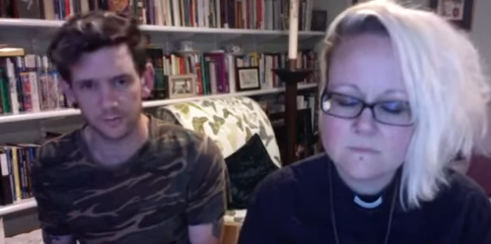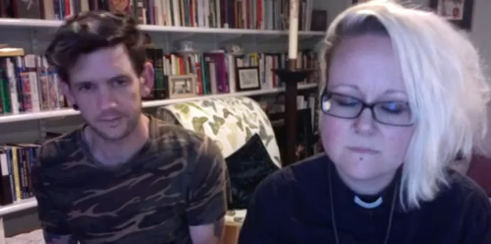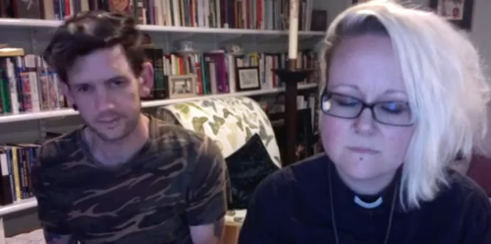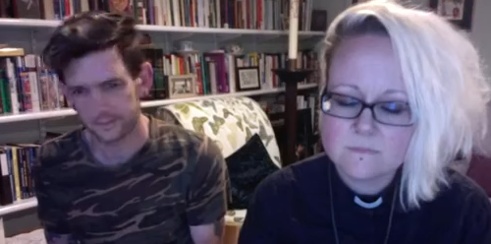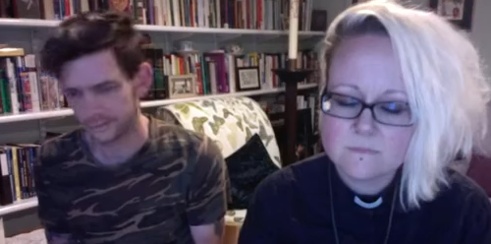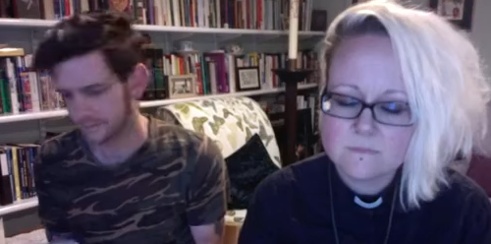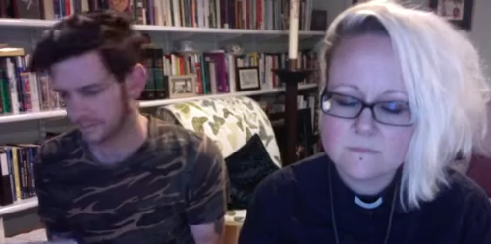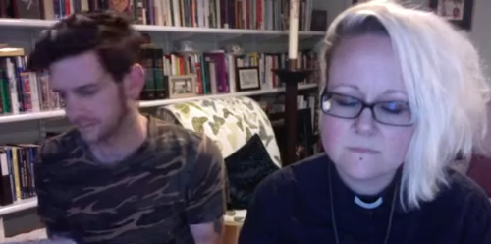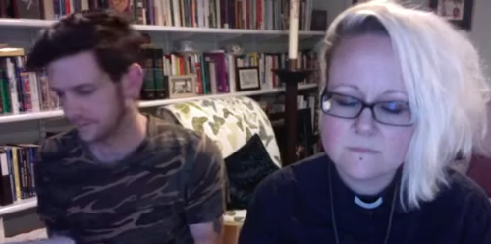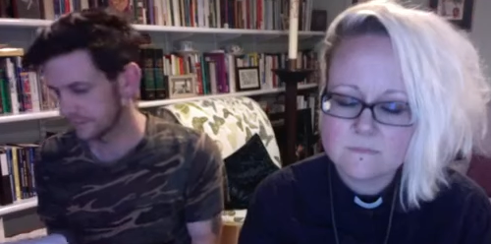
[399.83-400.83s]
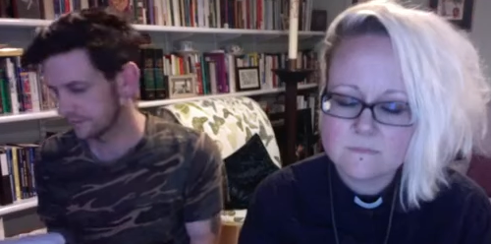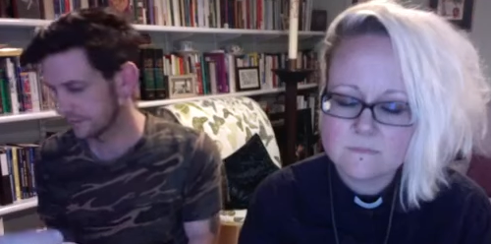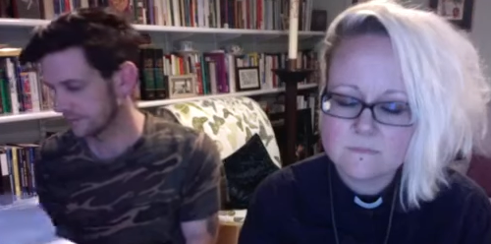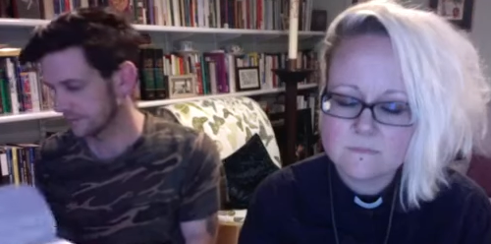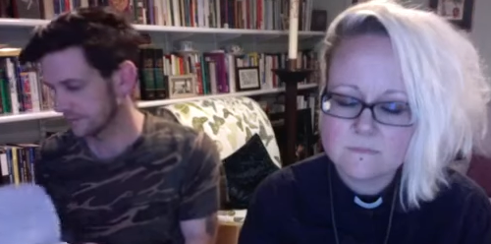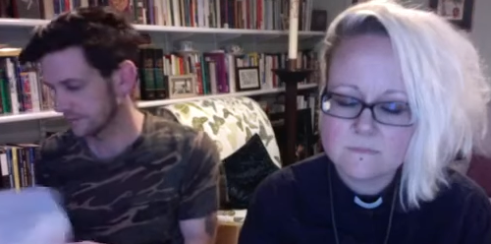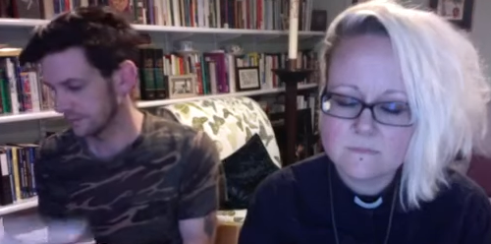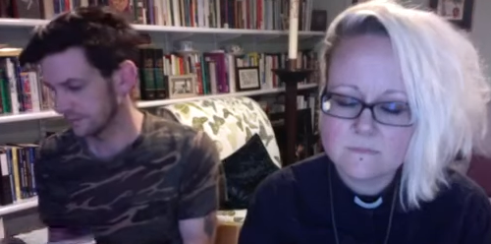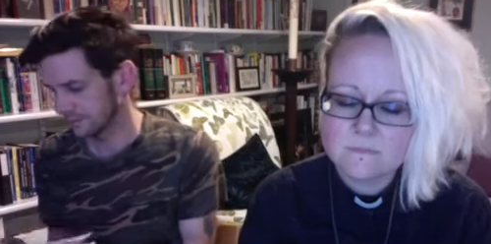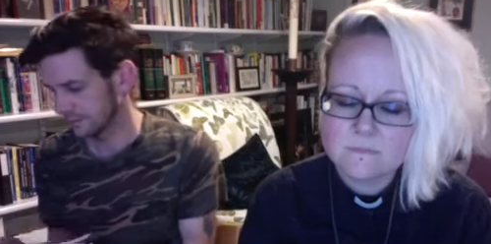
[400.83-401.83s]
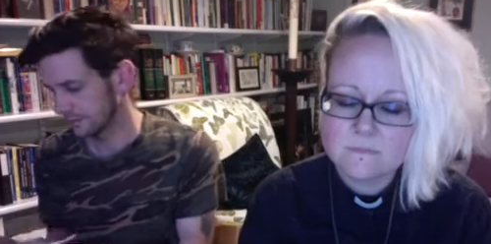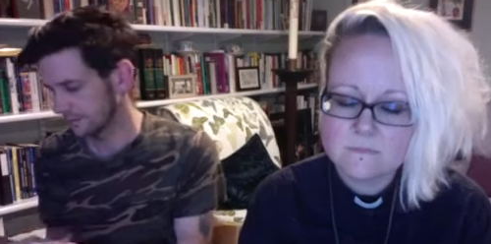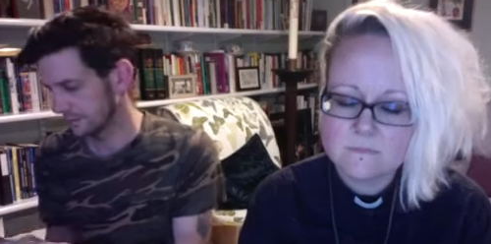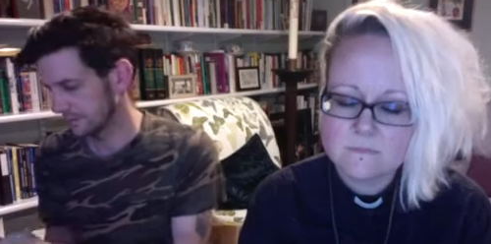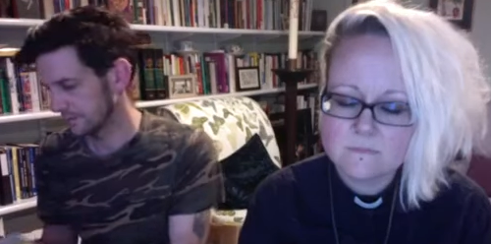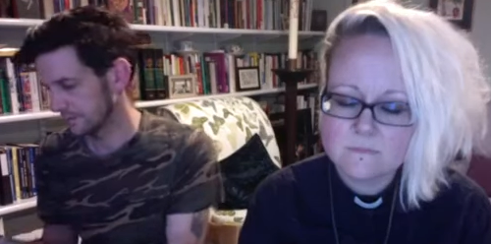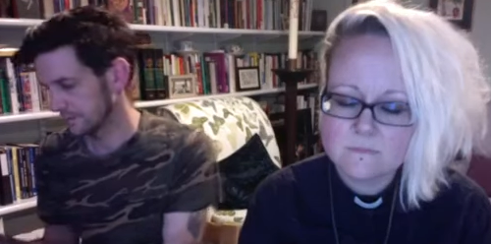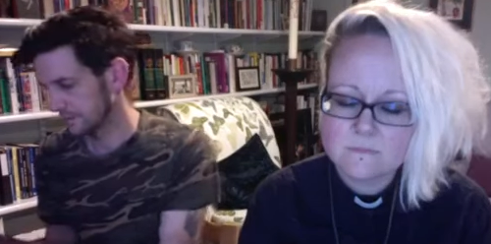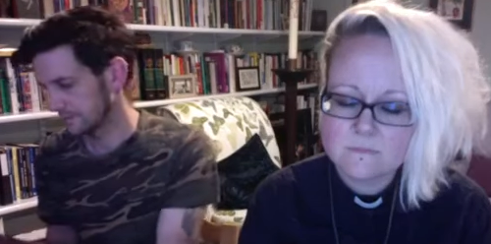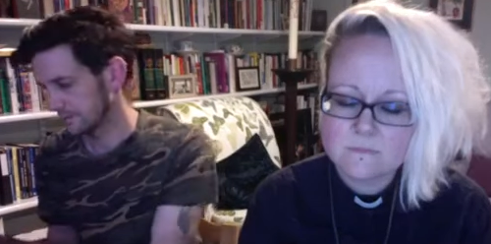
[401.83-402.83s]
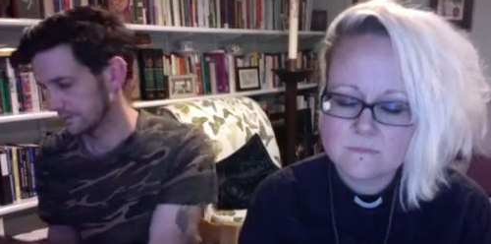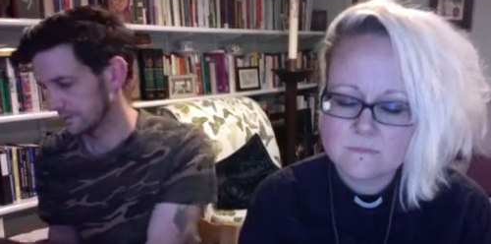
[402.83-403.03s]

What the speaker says: Nothing is said.